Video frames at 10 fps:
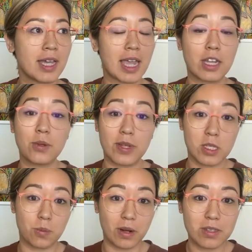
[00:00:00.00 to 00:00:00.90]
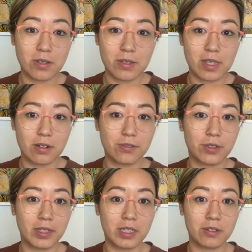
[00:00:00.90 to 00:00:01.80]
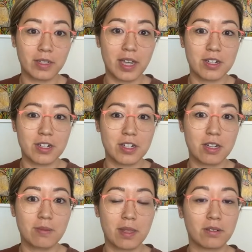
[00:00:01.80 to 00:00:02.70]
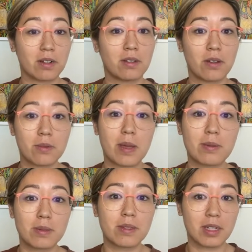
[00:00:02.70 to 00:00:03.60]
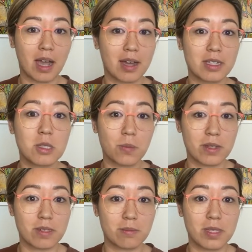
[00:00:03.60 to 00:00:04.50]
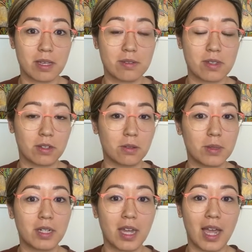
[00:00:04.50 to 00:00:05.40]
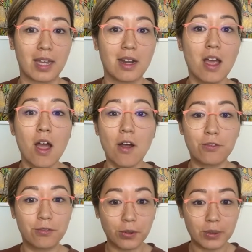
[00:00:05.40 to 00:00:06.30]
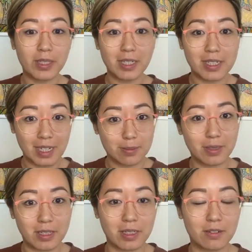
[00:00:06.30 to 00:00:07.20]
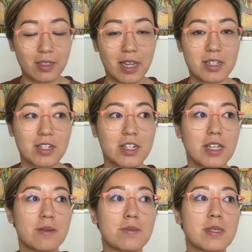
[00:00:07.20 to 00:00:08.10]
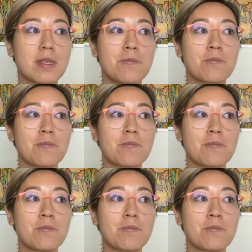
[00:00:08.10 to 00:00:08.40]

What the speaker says: Can you express yourself fully in your relationship? And there are a lot of people that can't express themselves and communicate fully and deeply in their relationships.